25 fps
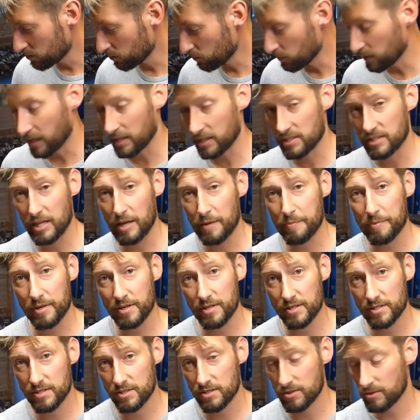So the next step
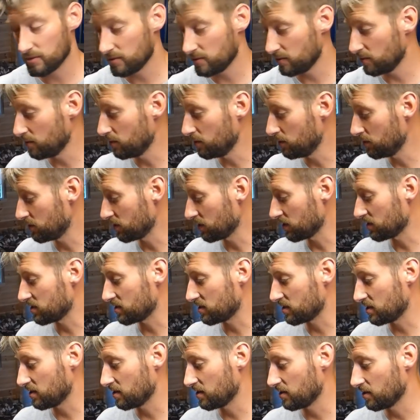is to
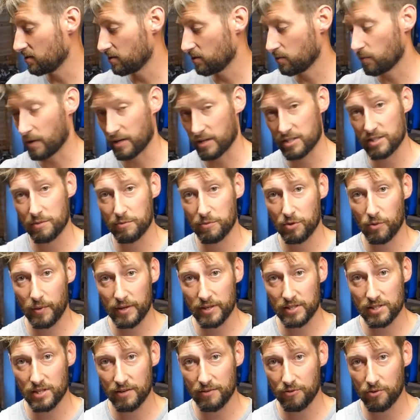just whack some of the
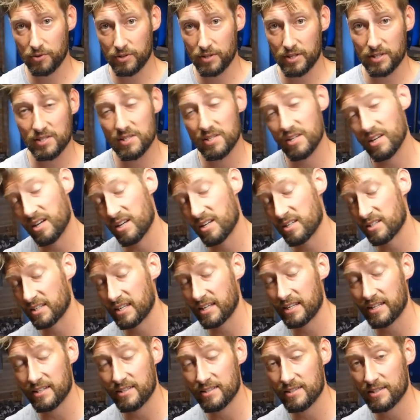white stuff on this and
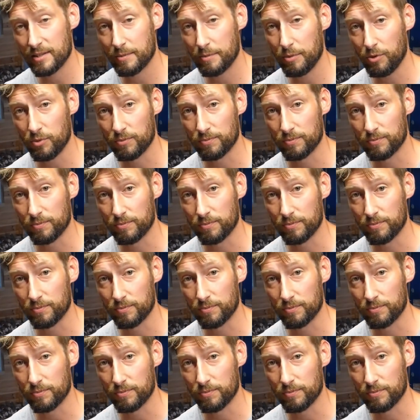get it into the boat.